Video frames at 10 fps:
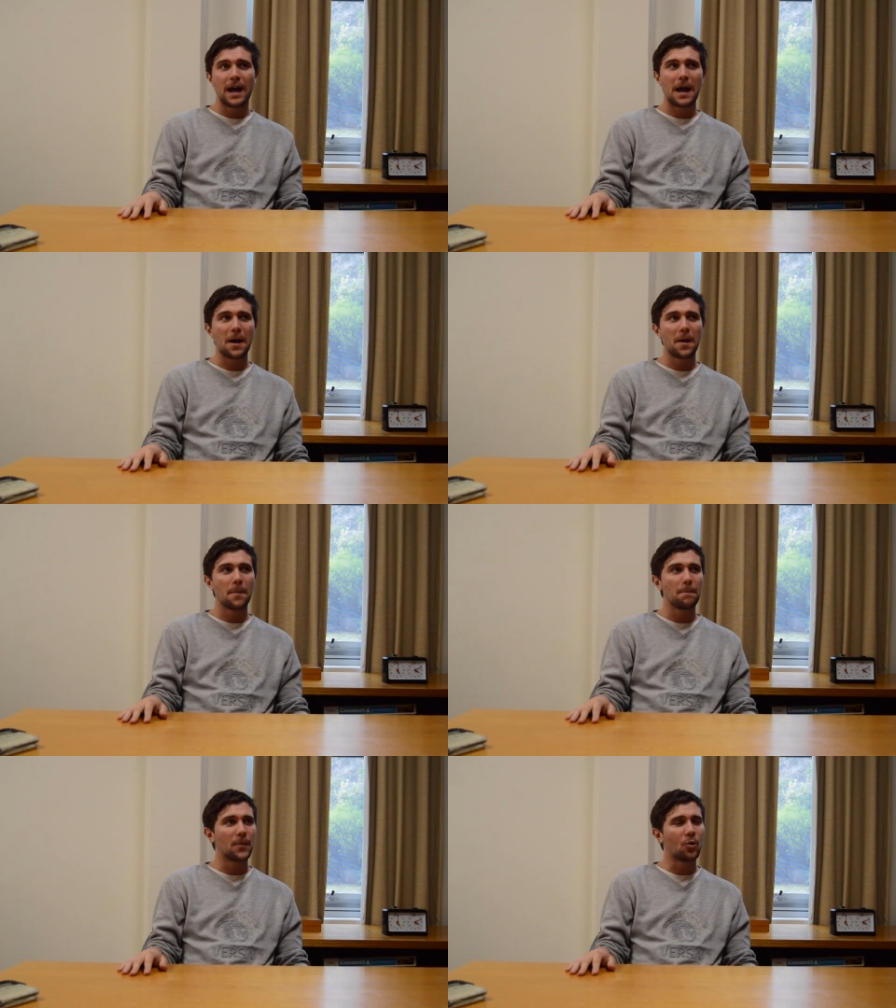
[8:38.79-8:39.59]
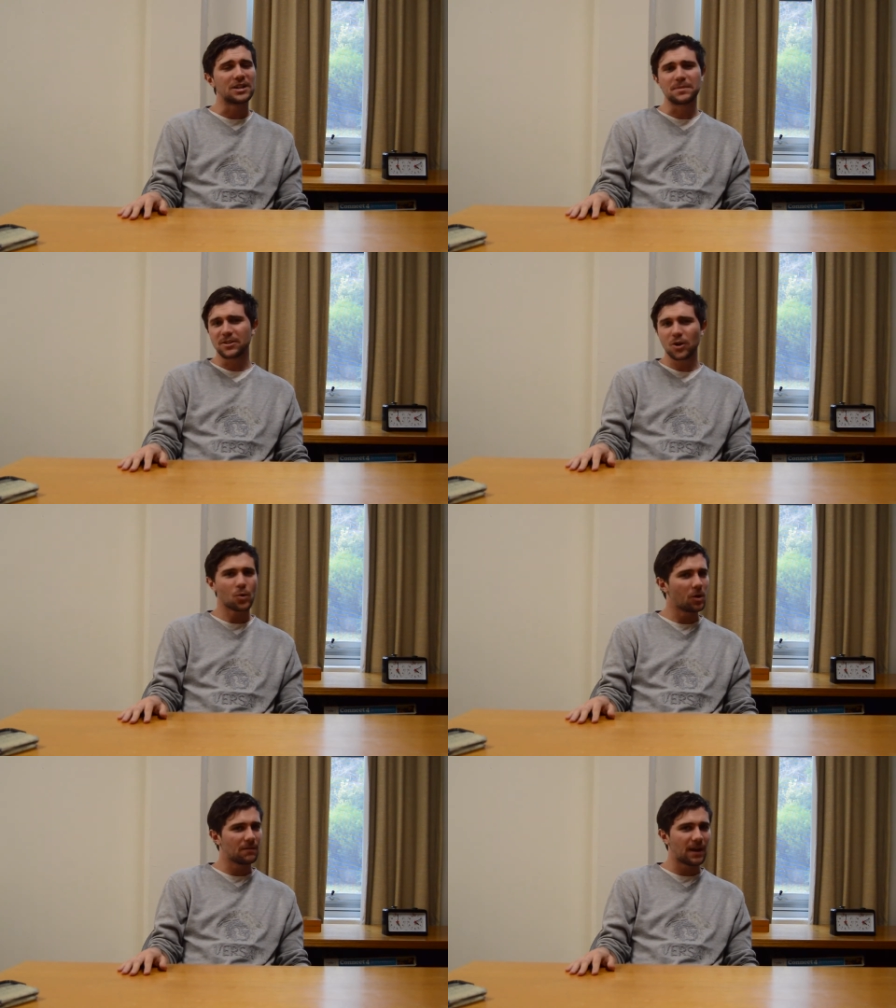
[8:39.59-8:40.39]
Um, always been a
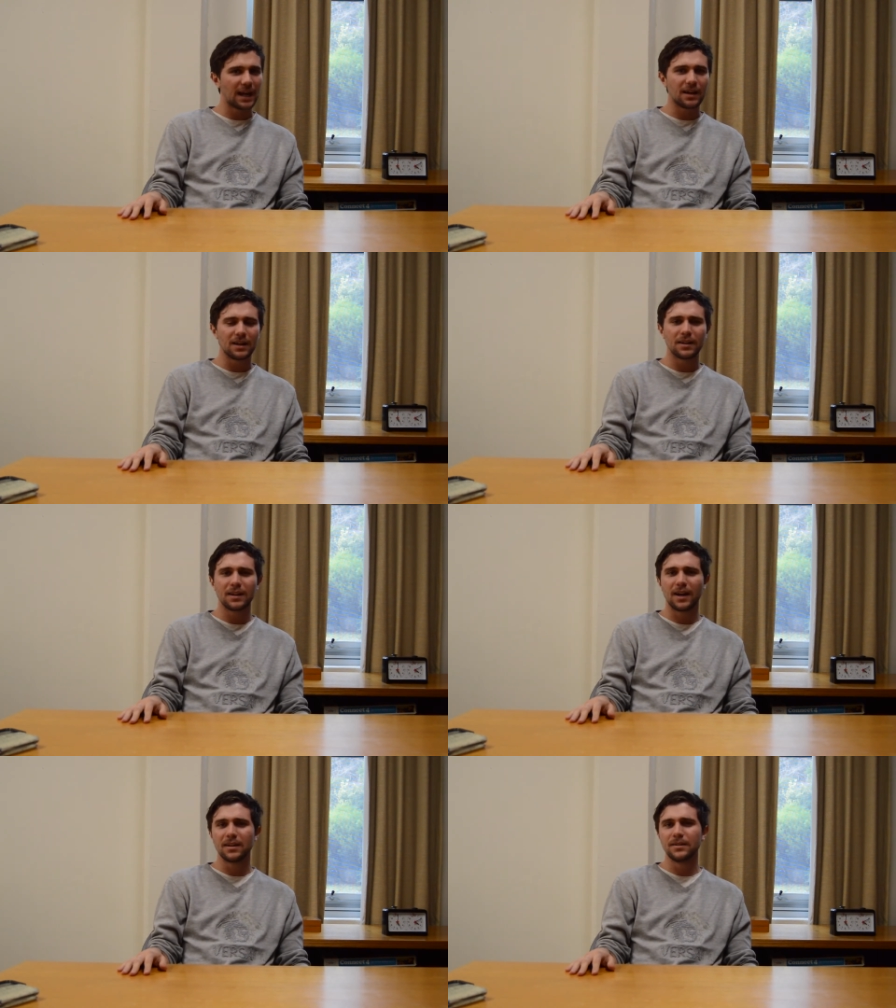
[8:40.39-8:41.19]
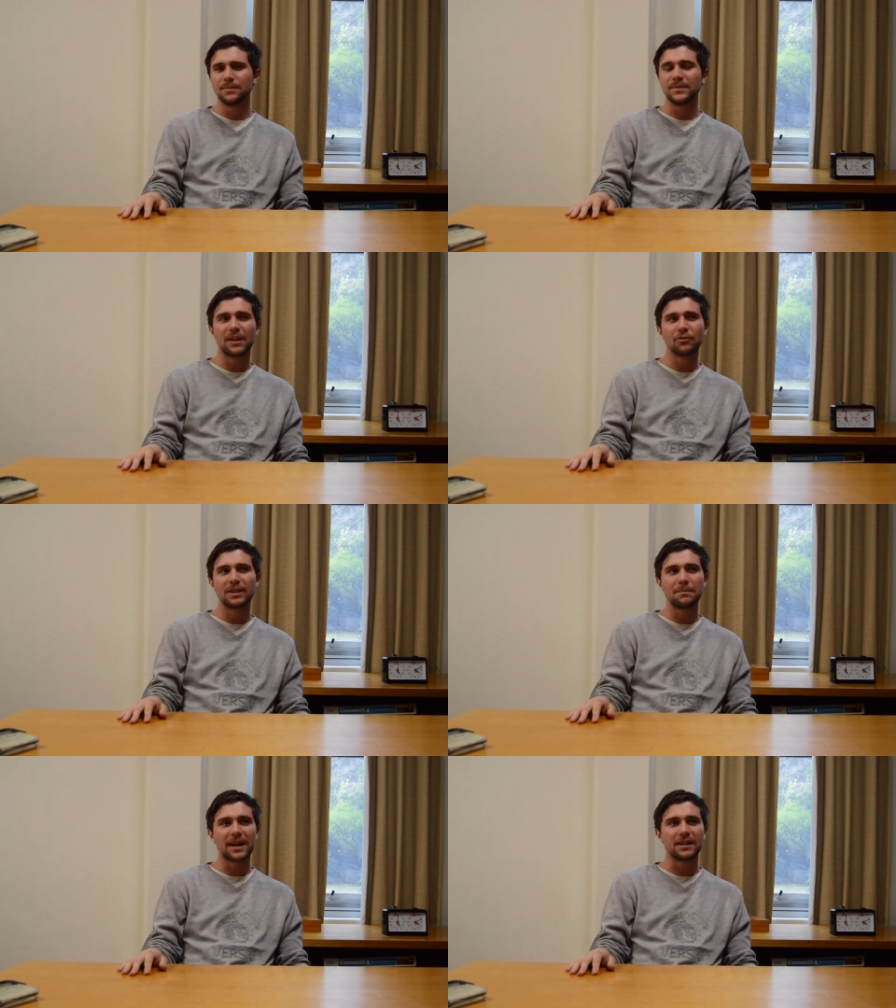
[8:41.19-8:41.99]
top qualifier. never
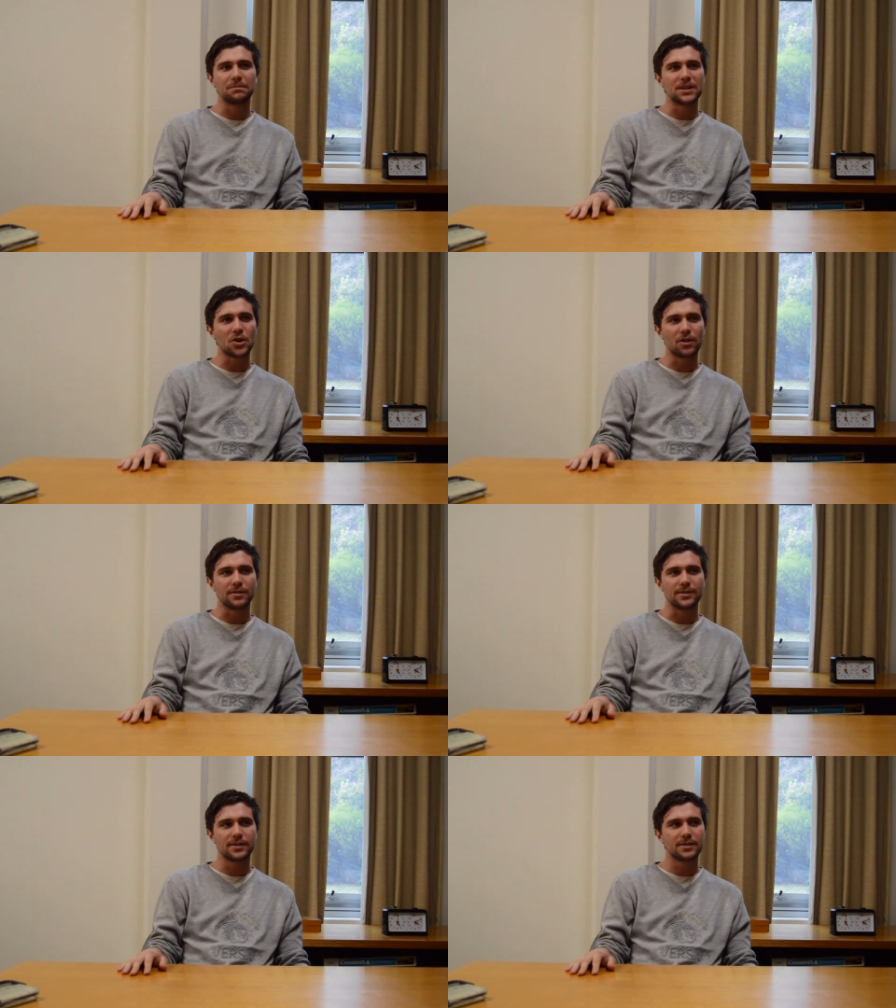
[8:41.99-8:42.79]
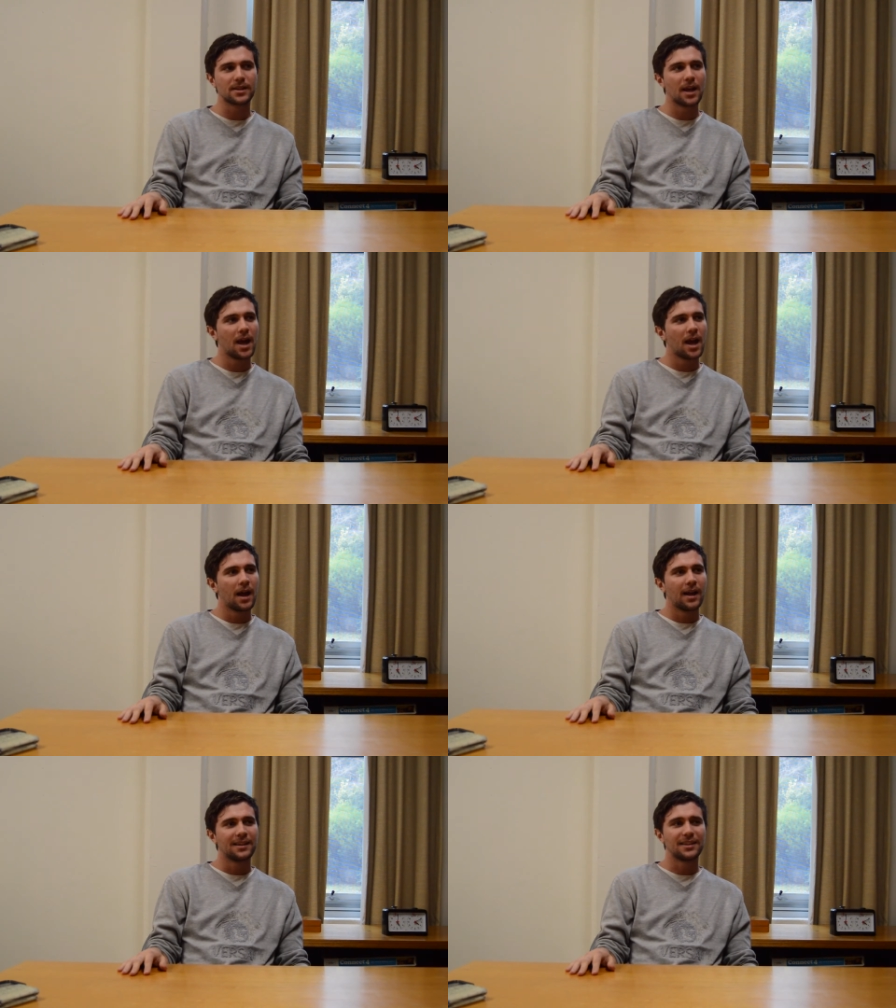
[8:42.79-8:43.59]
really made it because
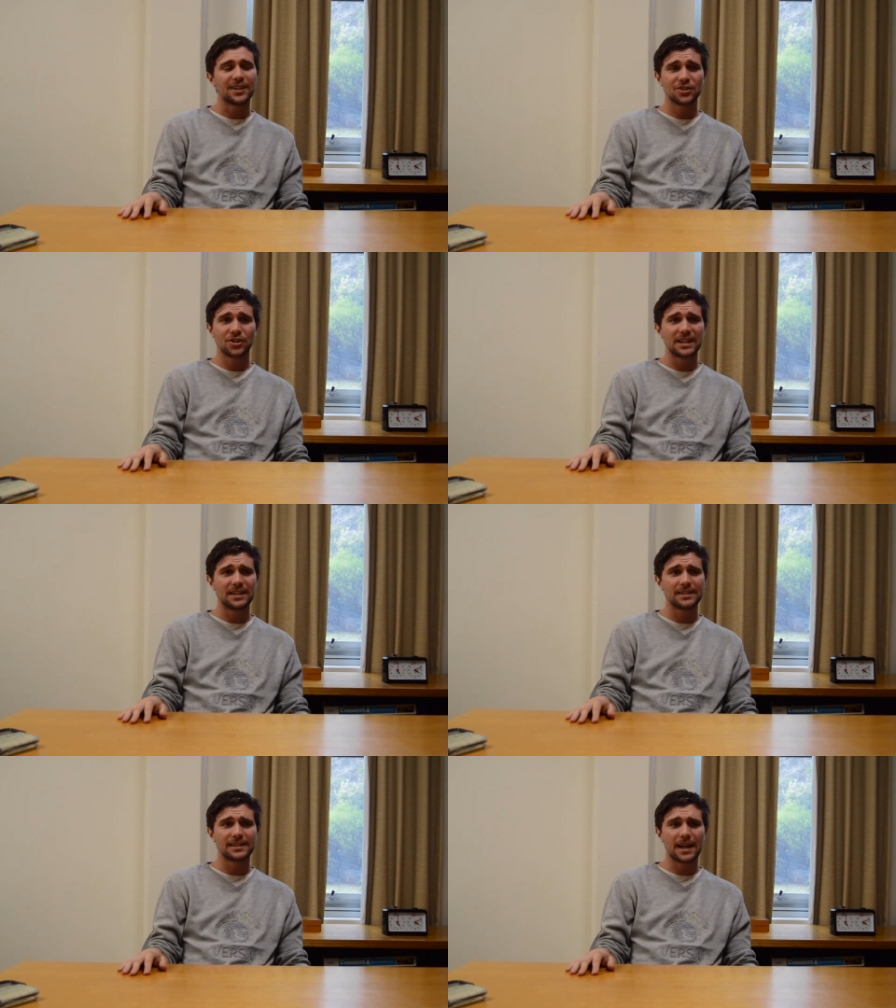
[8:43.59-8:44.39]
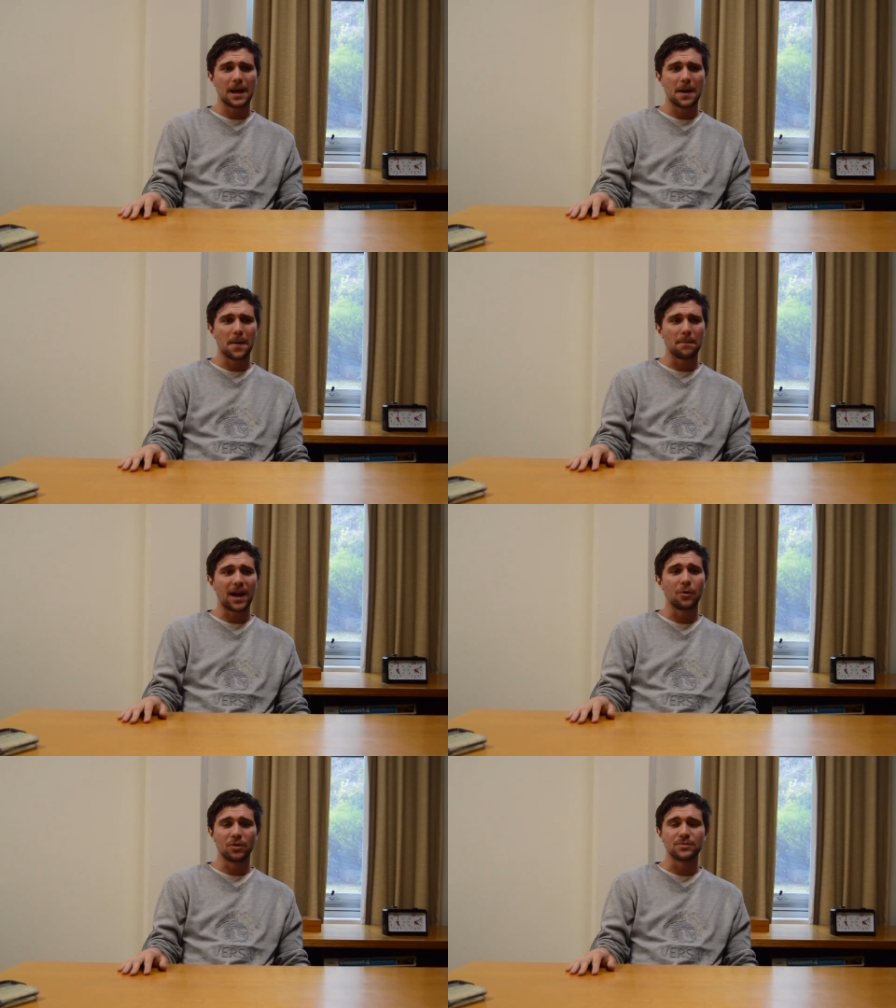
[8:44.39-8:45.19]
last two years um,
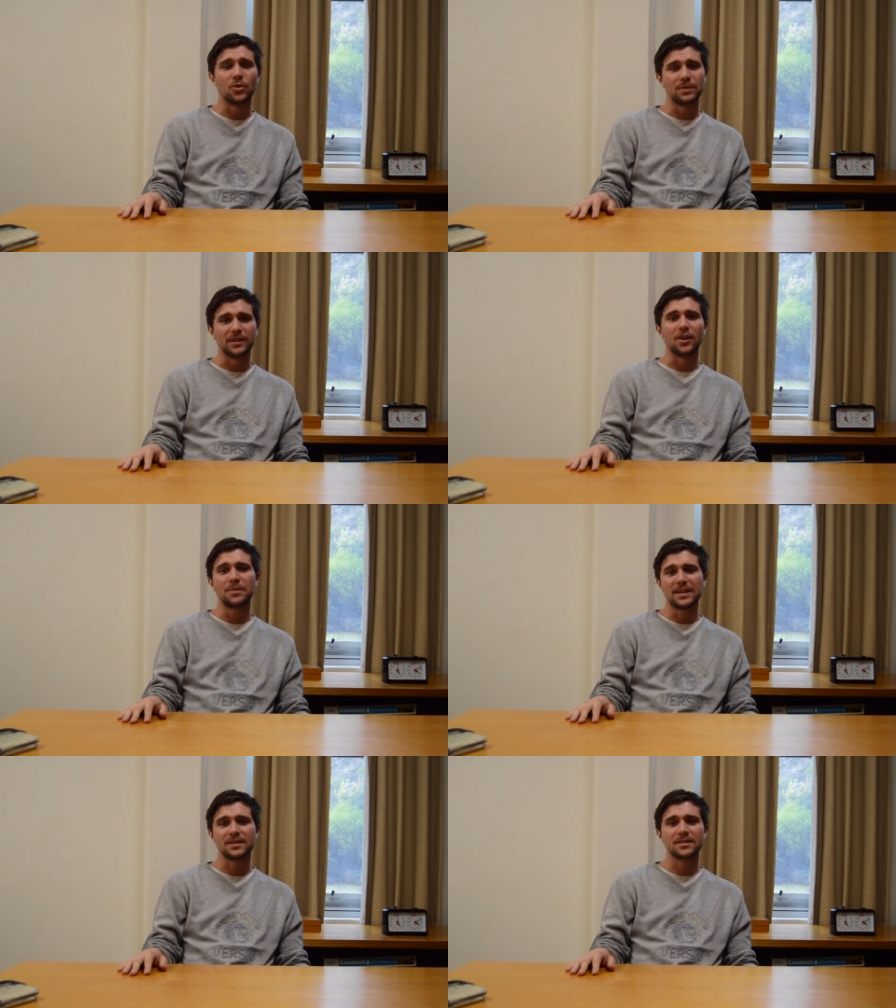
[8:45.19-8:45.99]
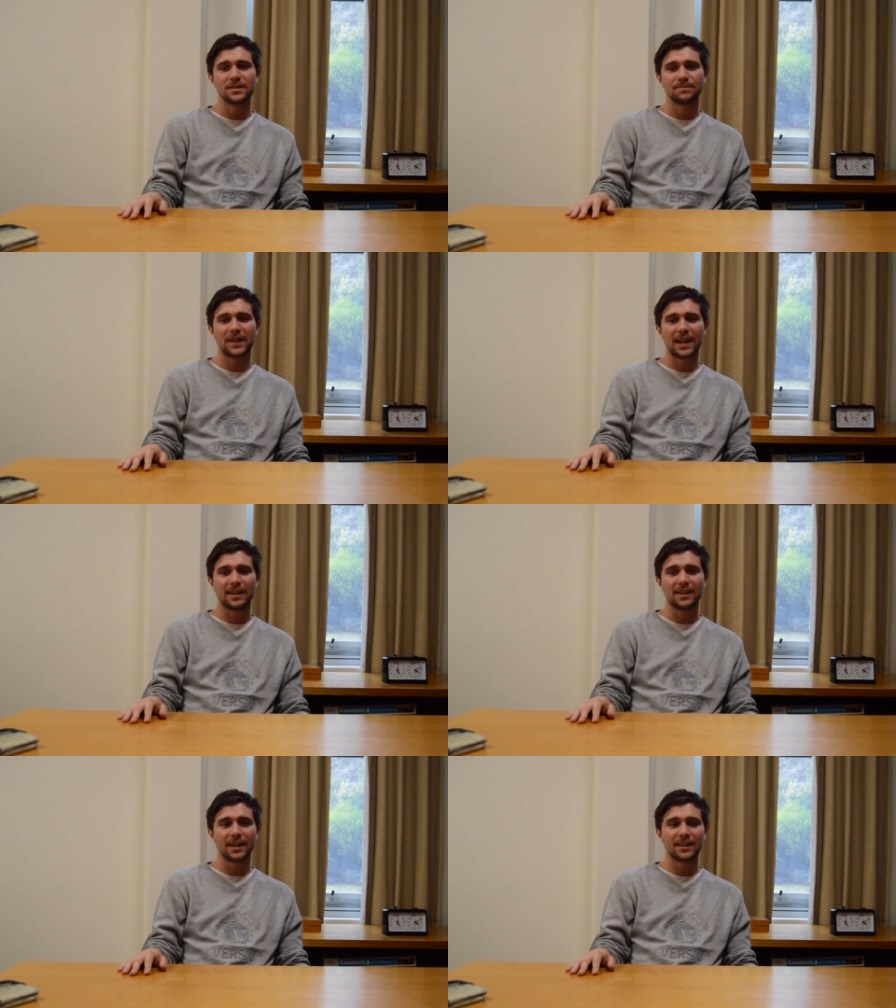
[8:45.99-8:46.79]
I was morbidly obese,
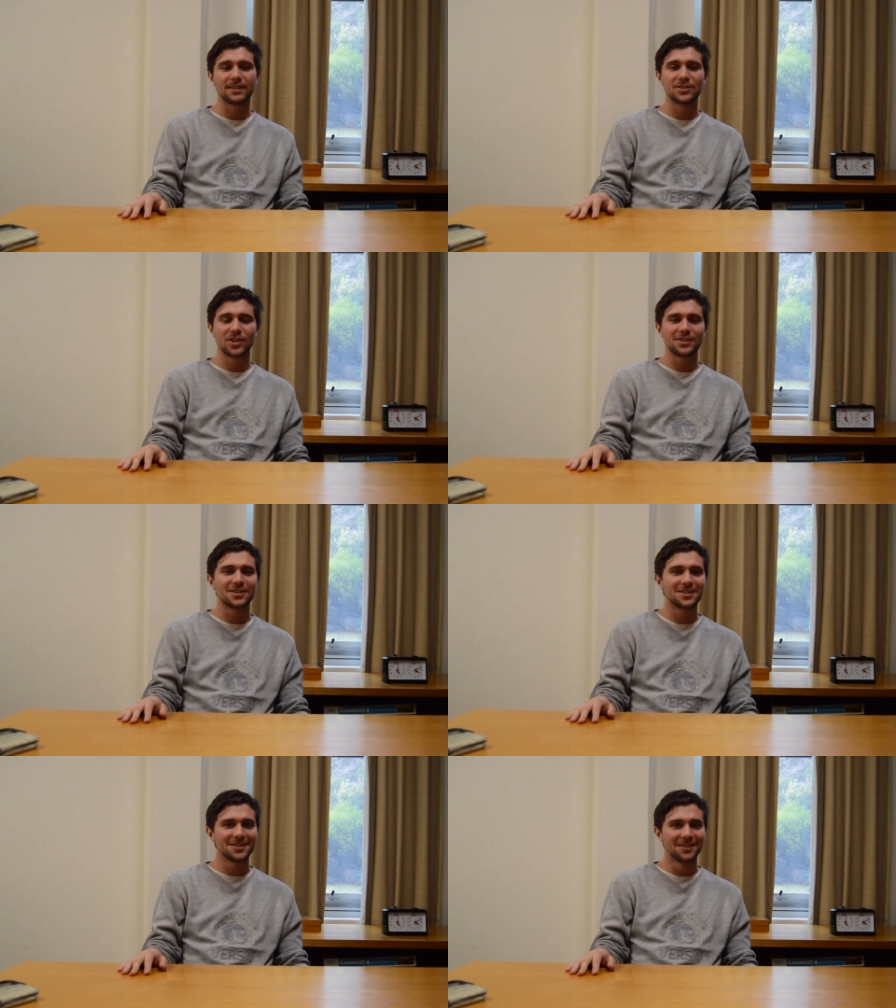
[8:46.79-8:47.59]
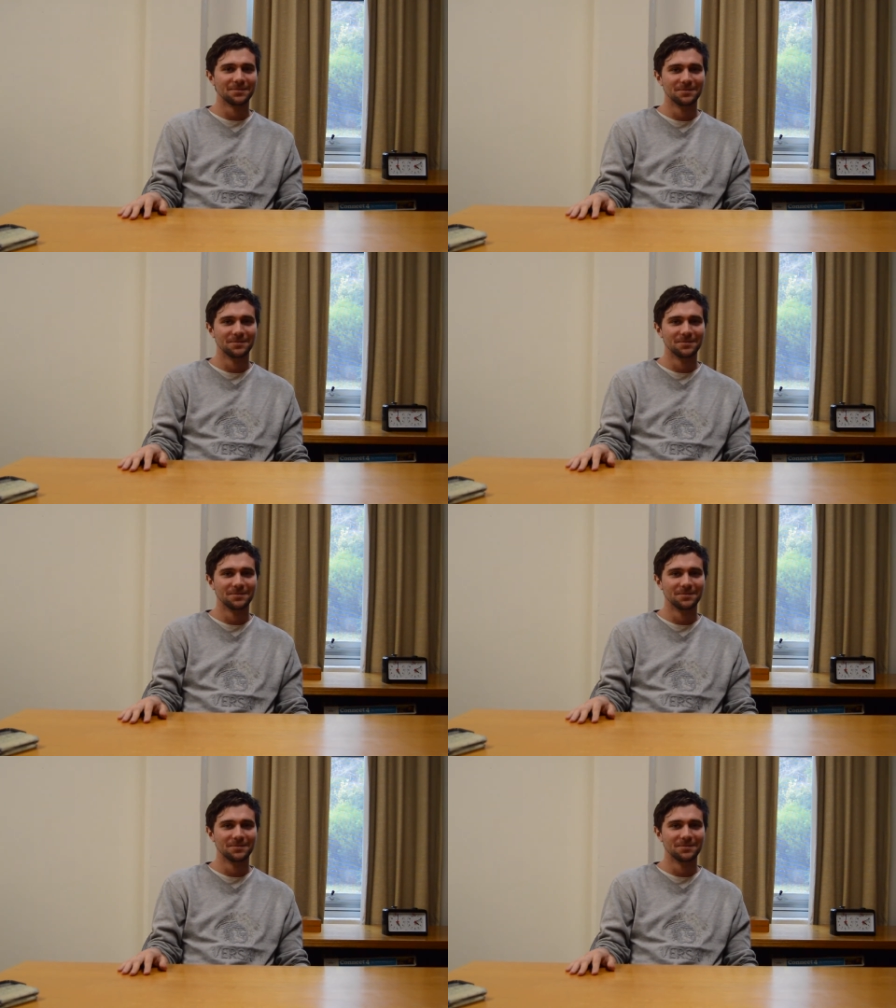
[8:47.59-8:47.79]
and I think the judges,